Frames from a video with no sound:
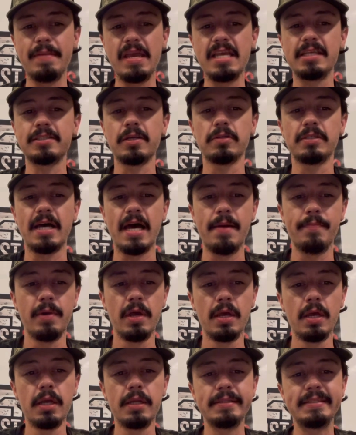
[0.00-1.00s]
Eastern Time.
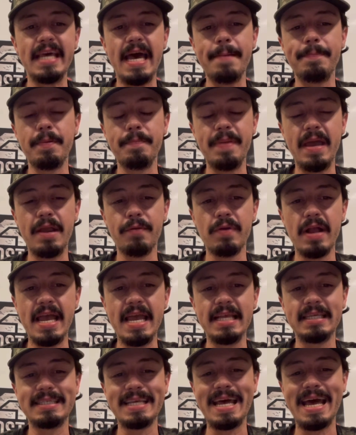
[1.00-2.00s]
Tampa Bay
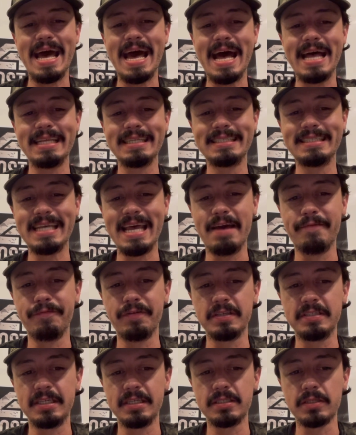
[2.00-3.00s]
Rays at San
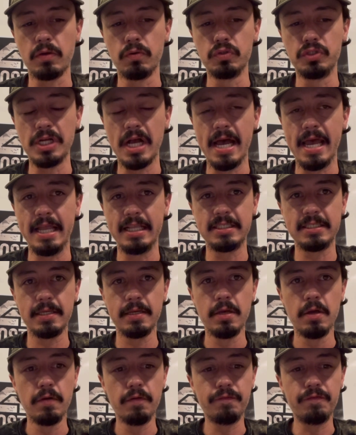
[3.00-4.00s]
Francisco Giants.
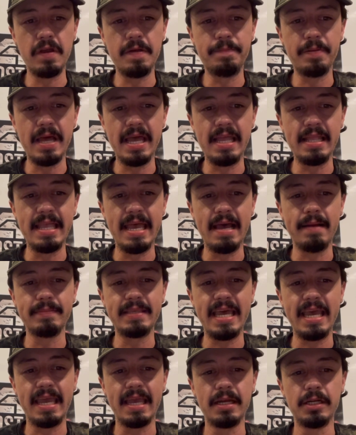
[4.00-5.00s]
Free play day. I'm
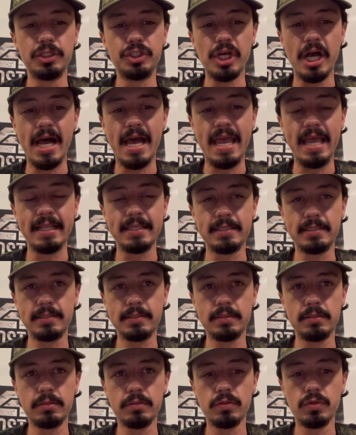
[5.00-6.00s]
taking
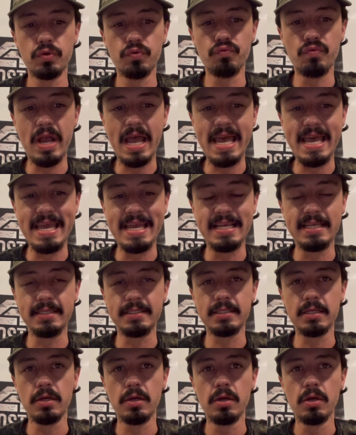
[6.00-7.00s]
Giants,
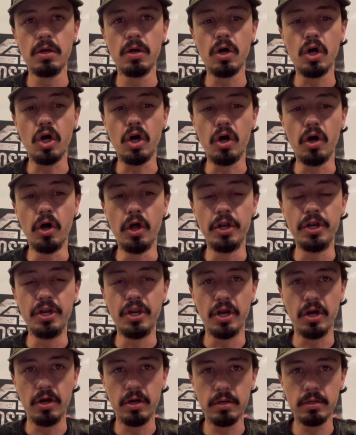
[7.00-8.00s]
Rays,
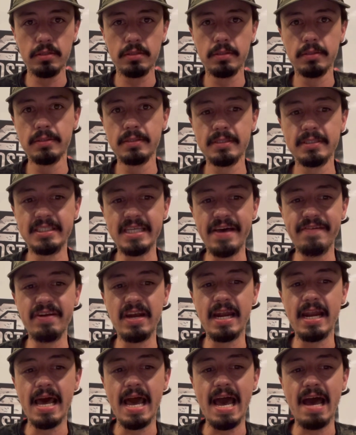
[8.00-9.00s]
under seven
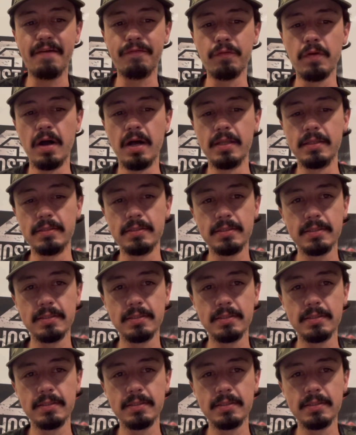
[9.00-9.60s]
and a half runs.